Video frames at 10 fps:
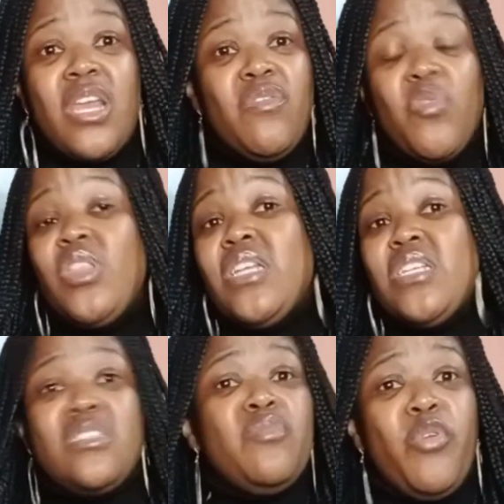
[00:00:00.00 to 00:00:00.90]
they were not
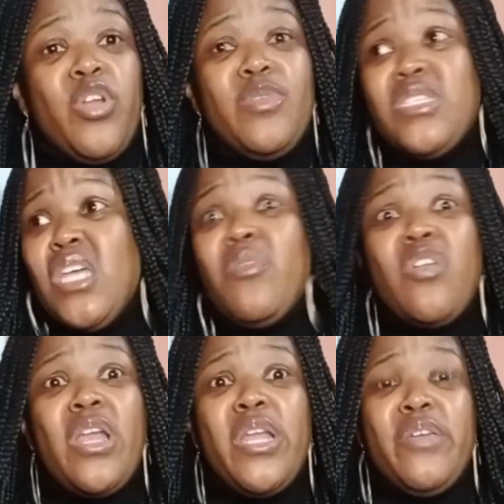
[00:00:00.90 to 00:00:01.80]
living with the
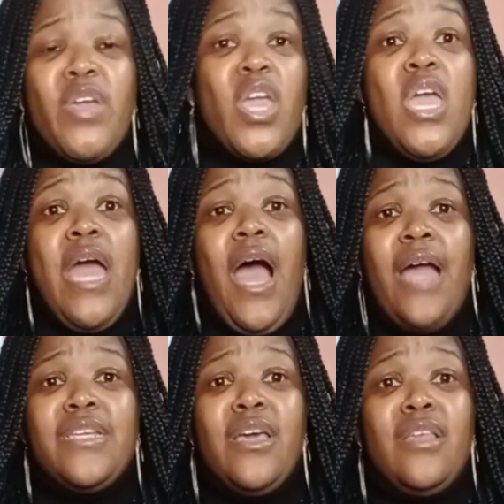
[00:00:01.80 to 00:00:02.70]
disappointment, they were not
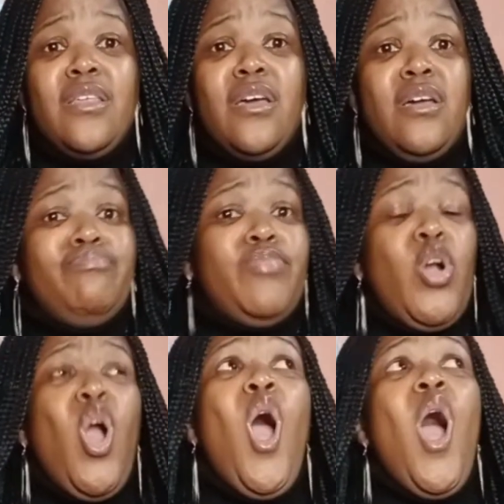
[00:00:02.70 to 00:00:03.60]
living under
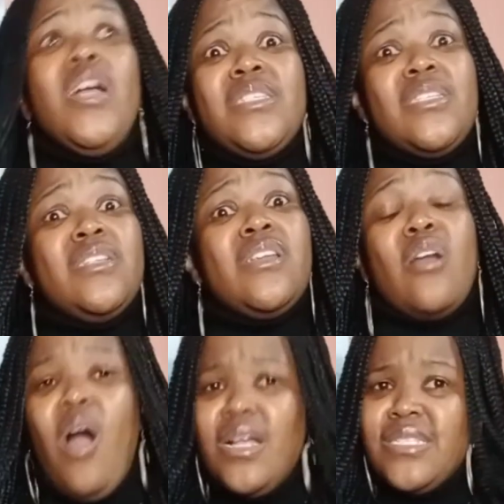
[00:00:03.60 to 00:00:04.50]
the
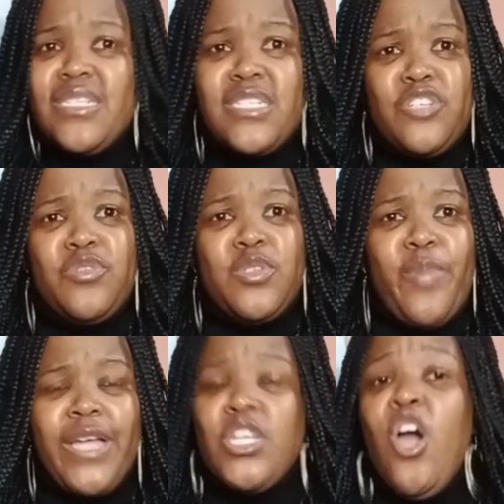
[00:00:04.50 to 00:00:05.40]
constant
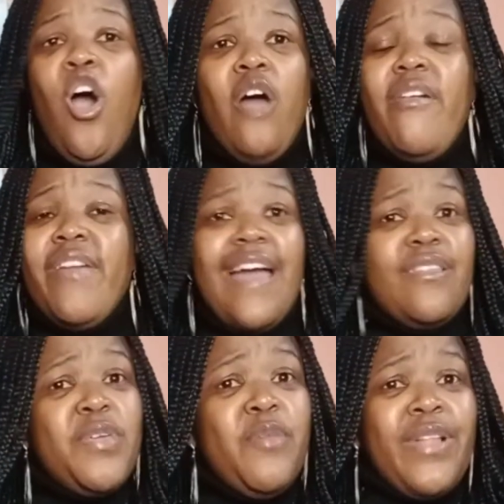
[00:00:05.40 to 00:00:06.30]
disrespect
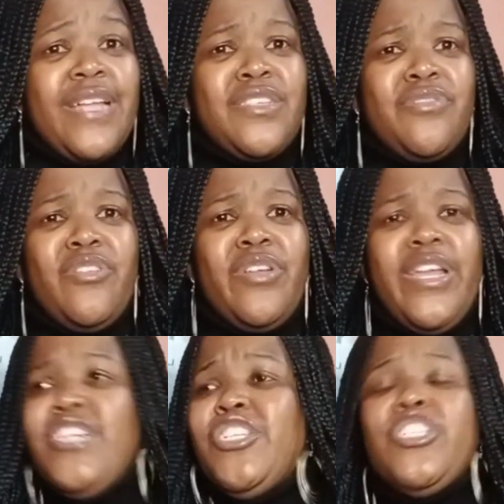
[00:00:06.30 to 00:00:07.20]
of having other people
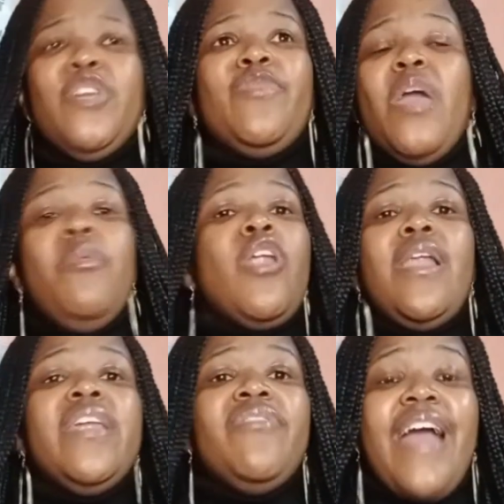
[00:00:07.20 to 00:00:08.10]
enter the
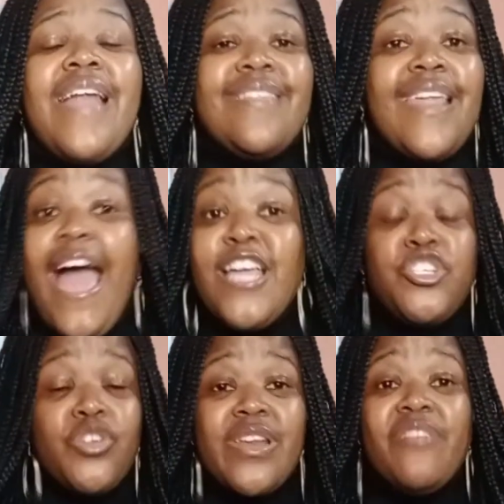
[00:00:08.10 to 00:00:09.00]
relationship. They were not living
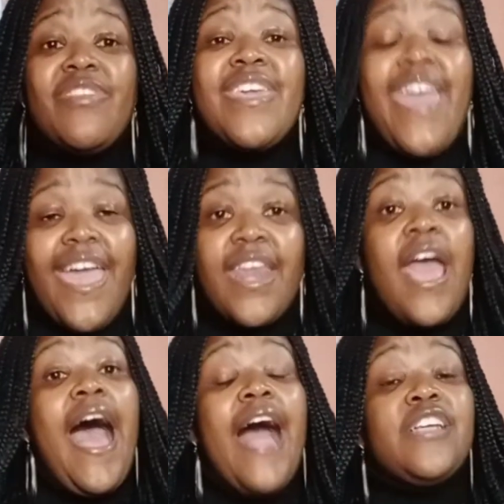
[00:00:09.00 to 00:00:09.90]
under that. I shouldn't have
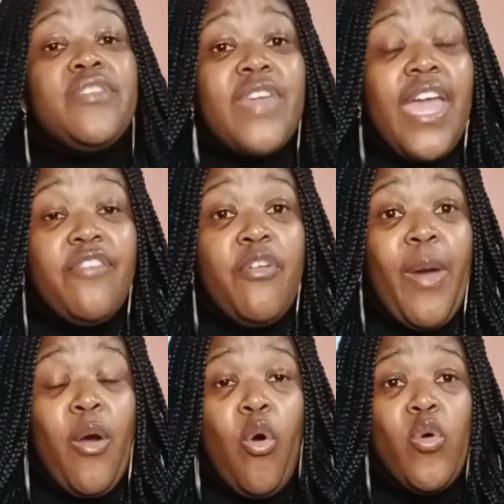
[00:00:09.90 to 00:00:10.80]
cared. I should
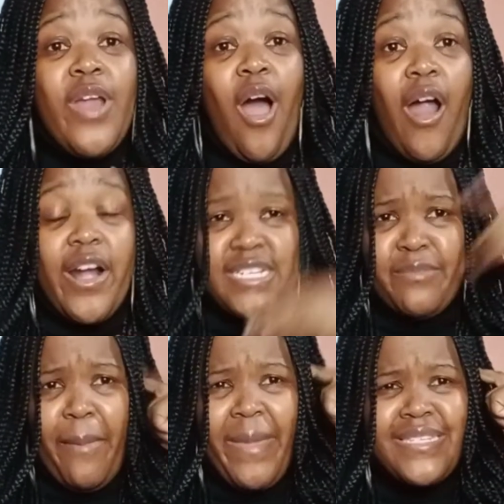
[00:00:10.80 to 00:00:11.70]
have cared for my own
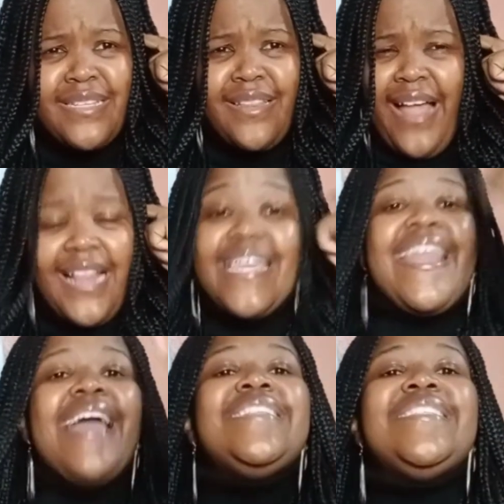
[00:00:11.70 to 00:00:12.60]
heart and my
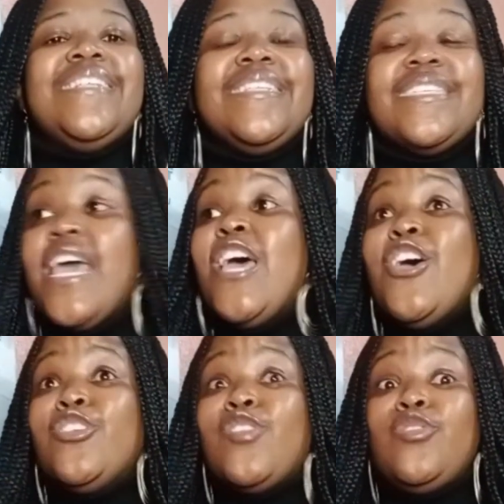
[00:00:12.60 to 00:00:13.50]
mental health, and I didn't.